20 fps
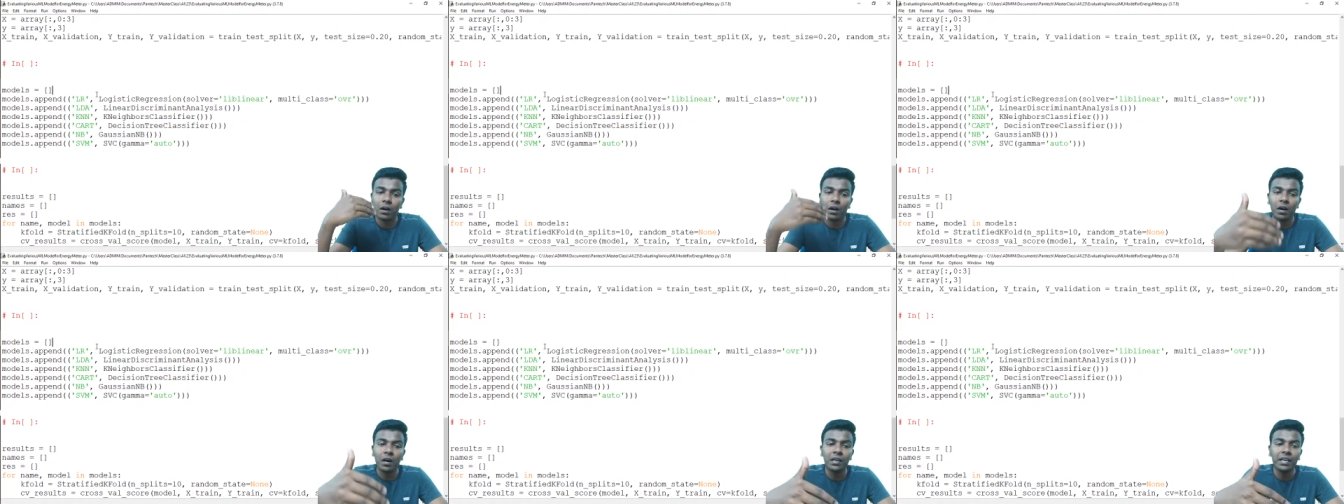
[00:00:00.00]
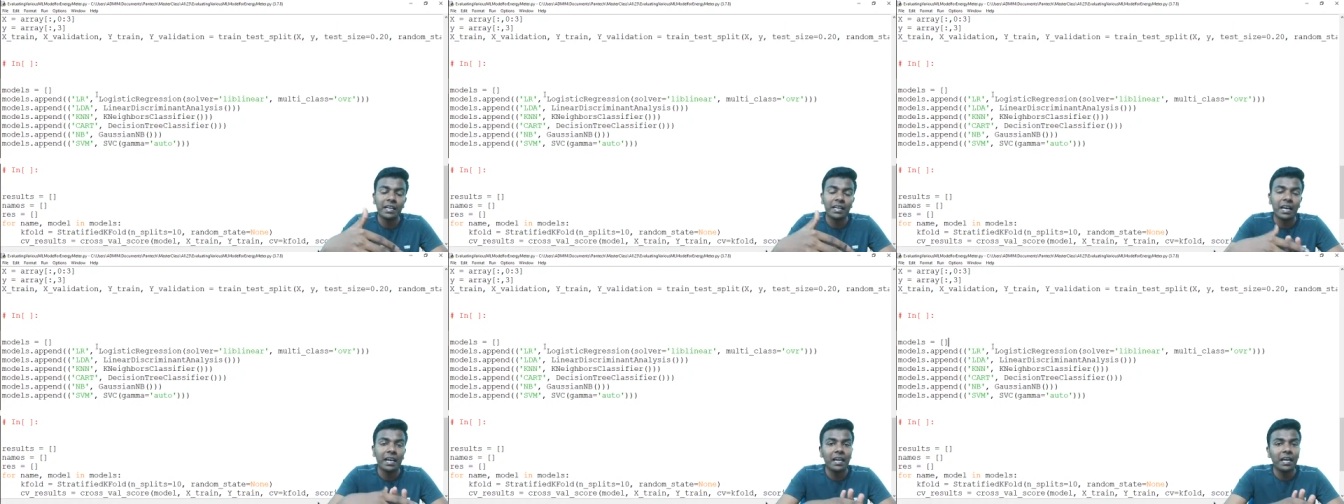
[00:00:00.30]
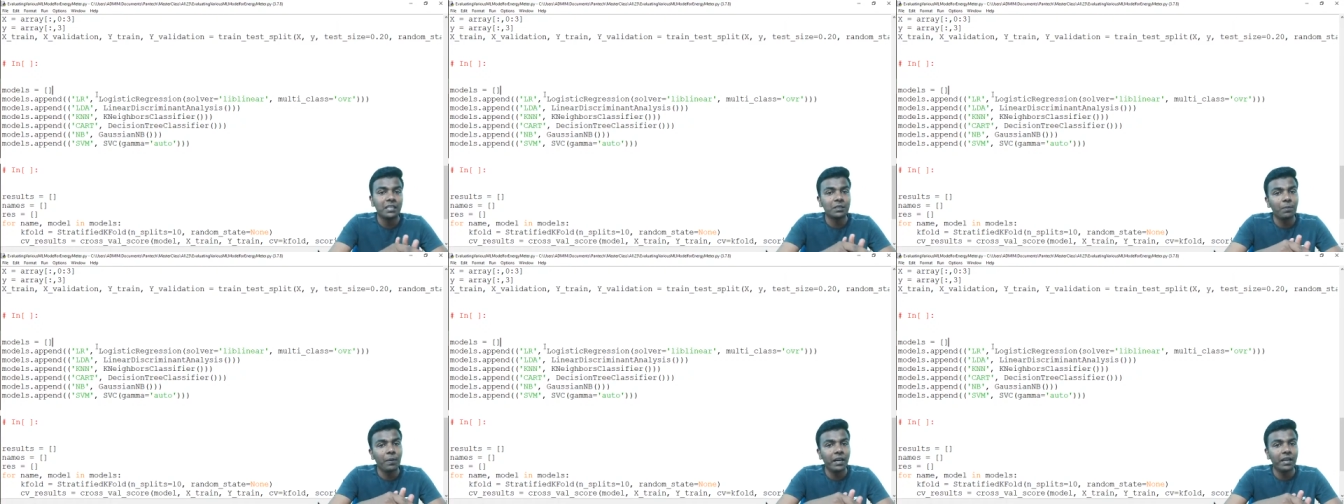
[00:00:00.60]
detailedly
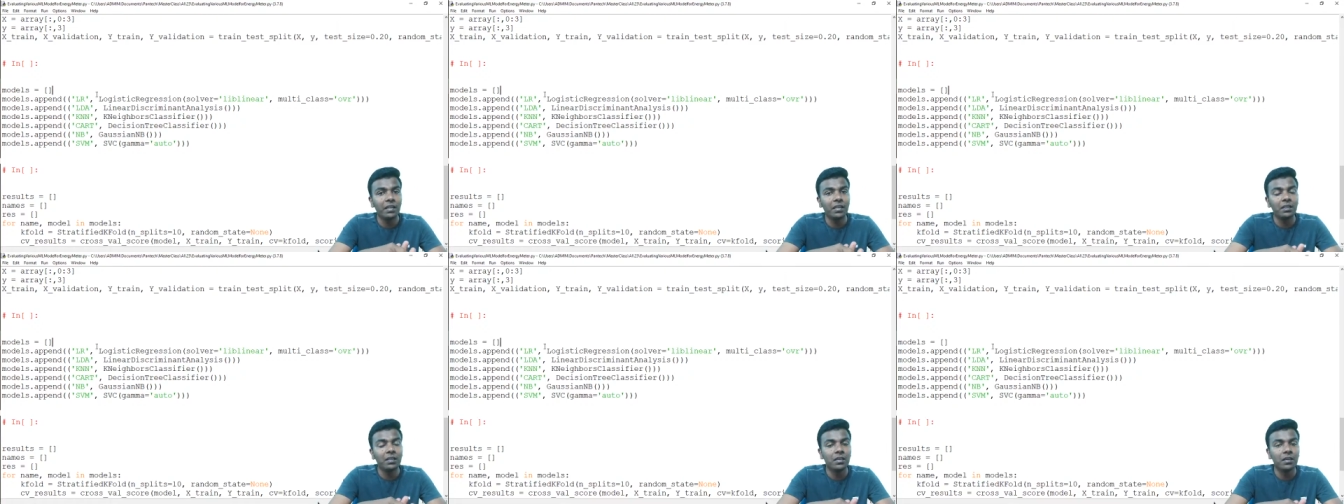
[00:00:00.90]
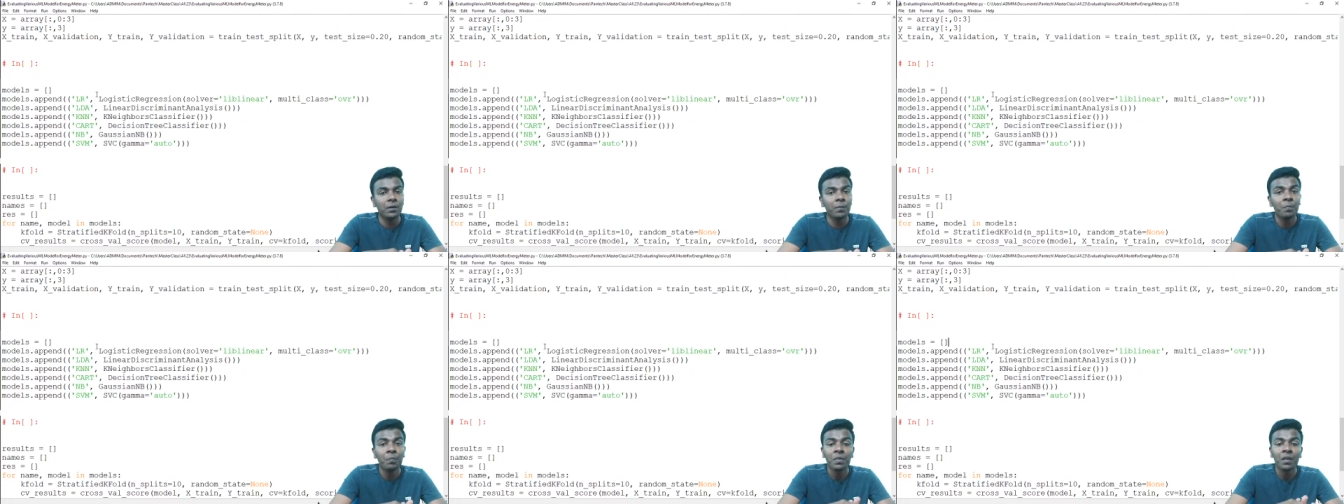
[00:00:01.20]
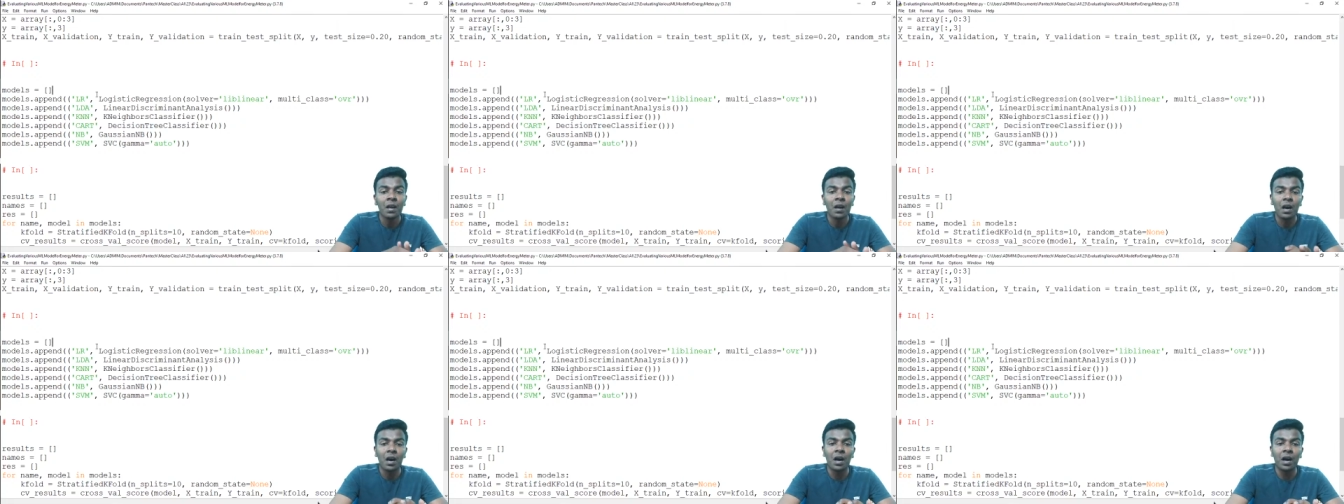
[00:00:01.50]
explained in the
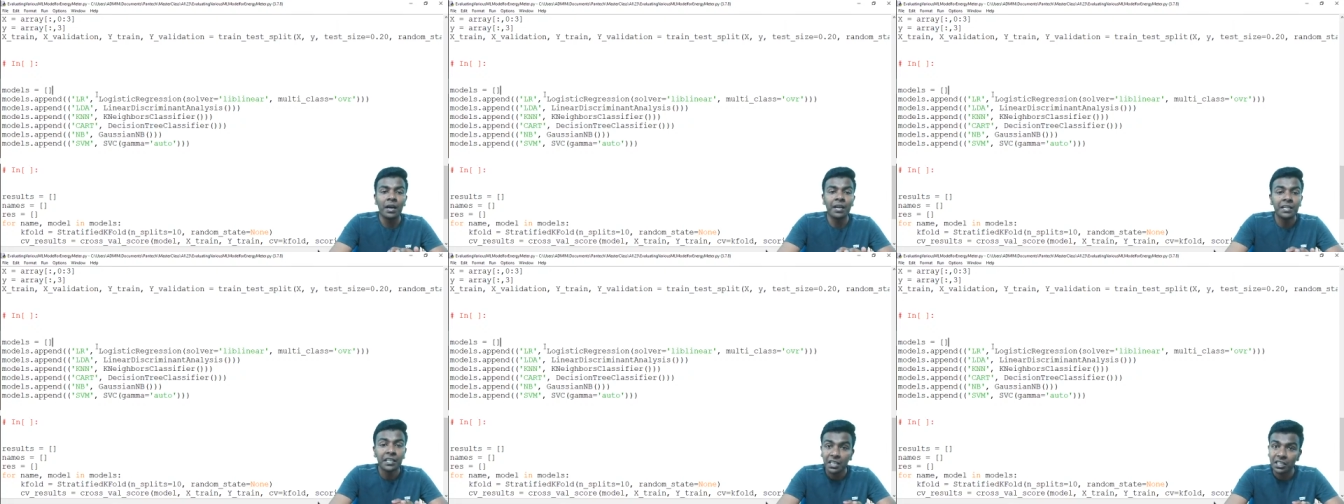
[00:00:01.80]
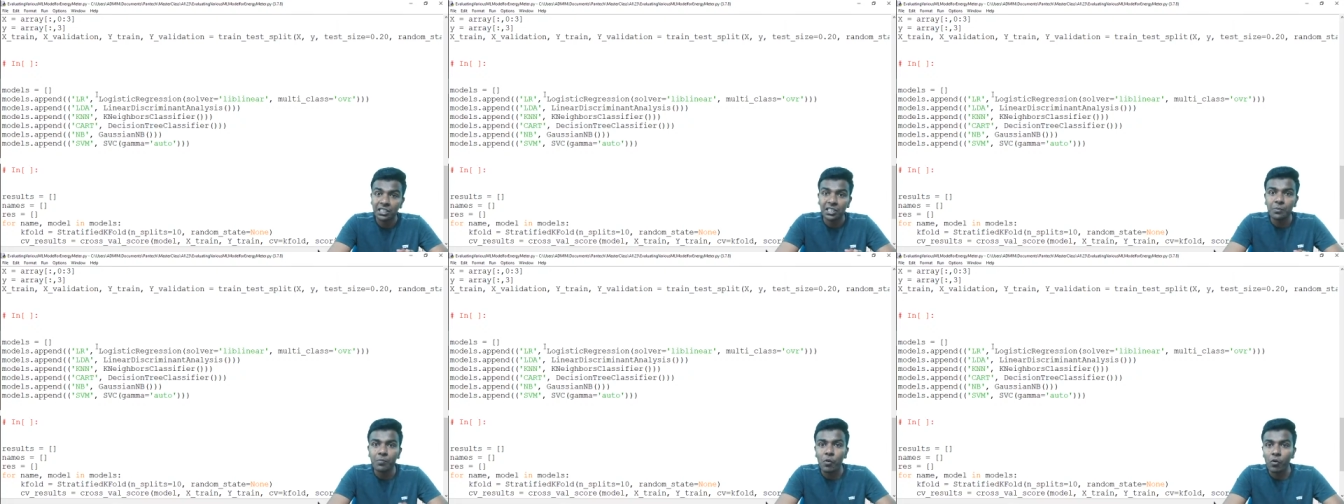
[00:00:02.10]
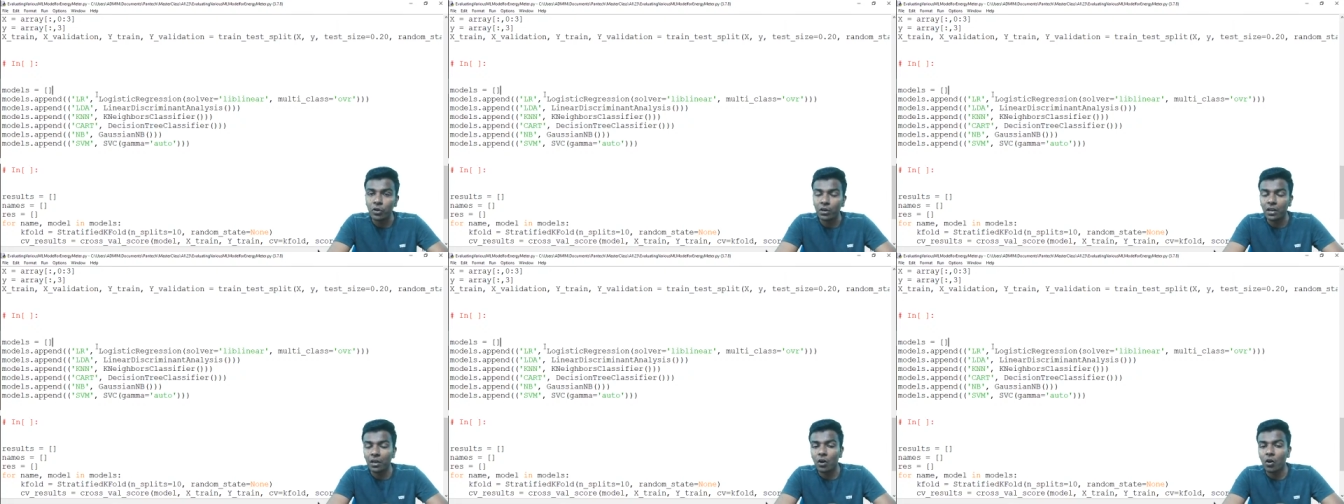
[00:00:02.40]
internship portal.